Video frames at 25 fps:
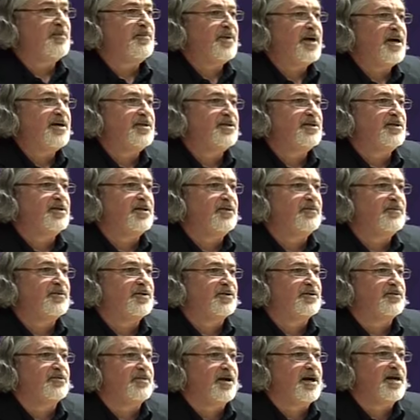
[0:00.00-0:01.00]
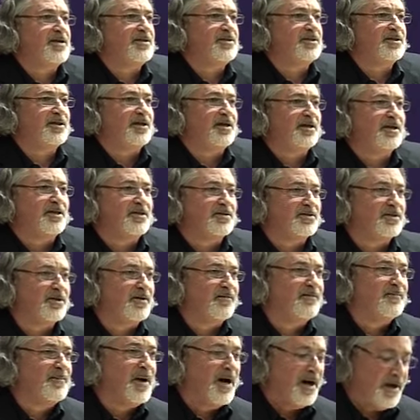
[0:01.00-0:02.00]
repetitive crises
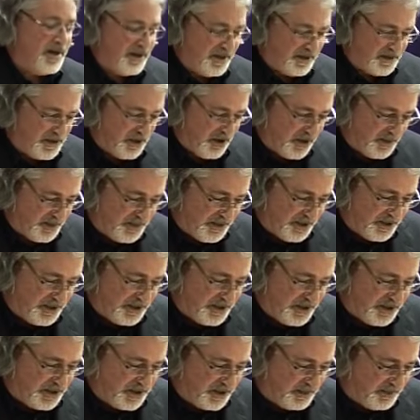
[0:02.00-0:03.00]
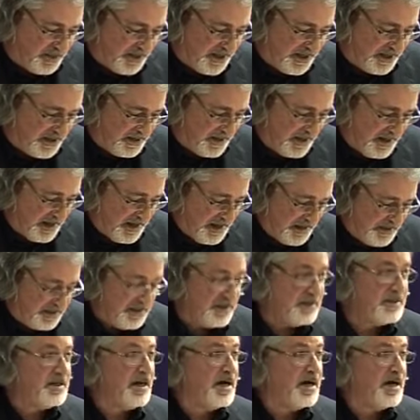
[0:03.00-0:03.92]
of my adopted discipline to